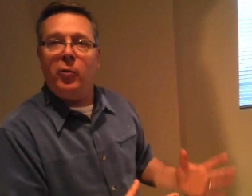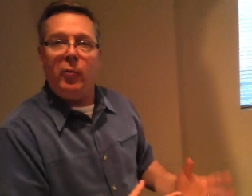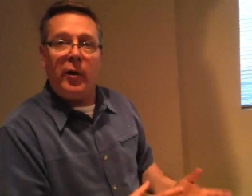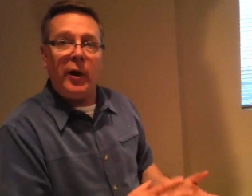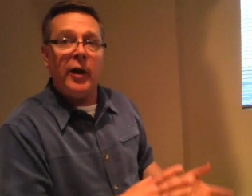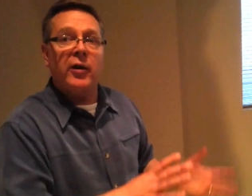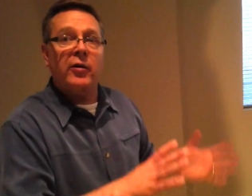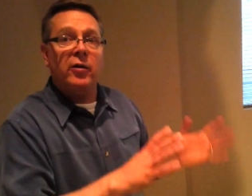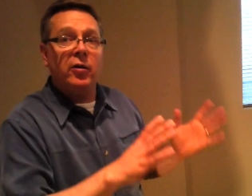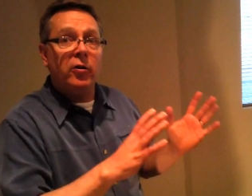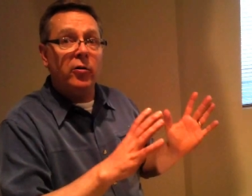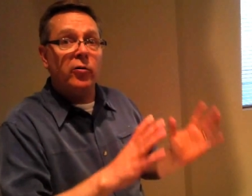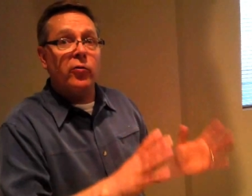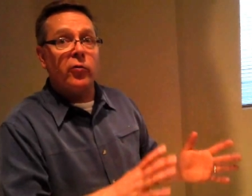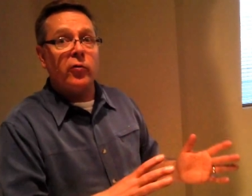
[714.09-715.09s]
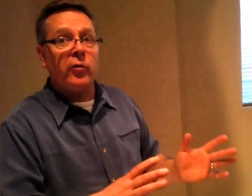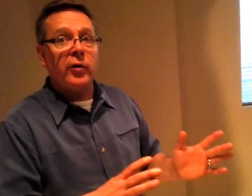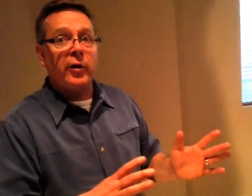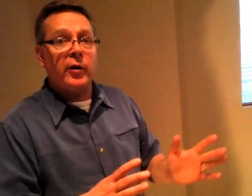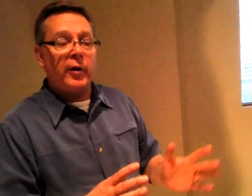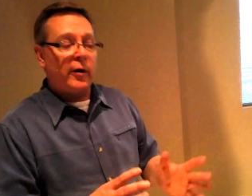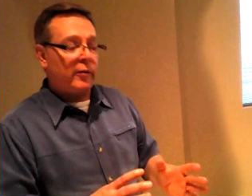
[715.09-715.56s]
But what I learned,
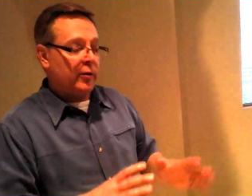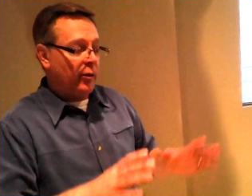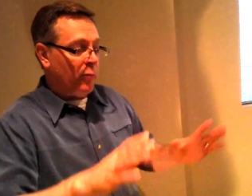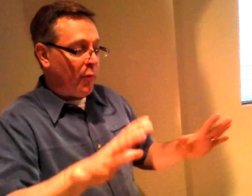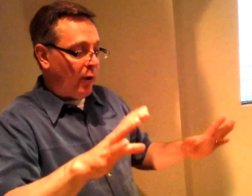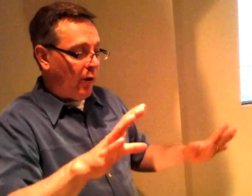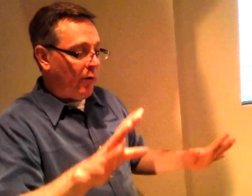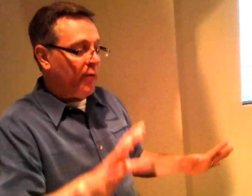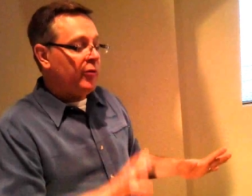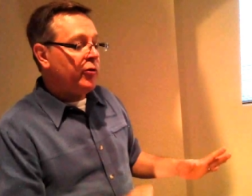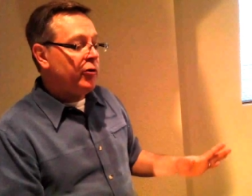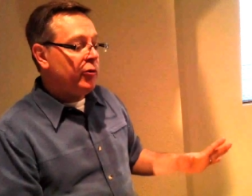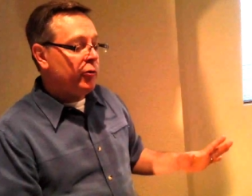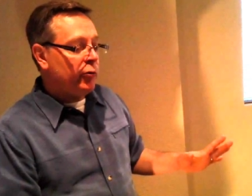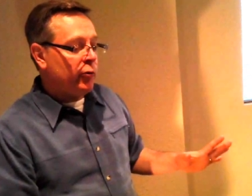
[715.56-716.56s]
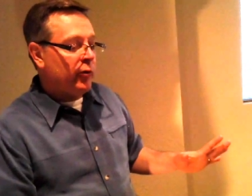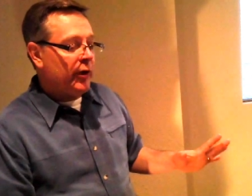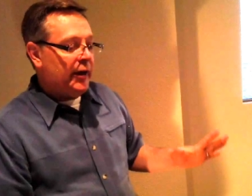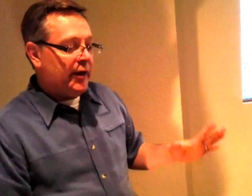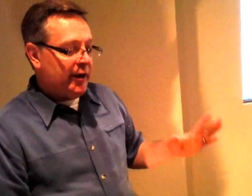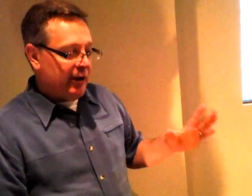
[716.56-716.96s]
comparing the two,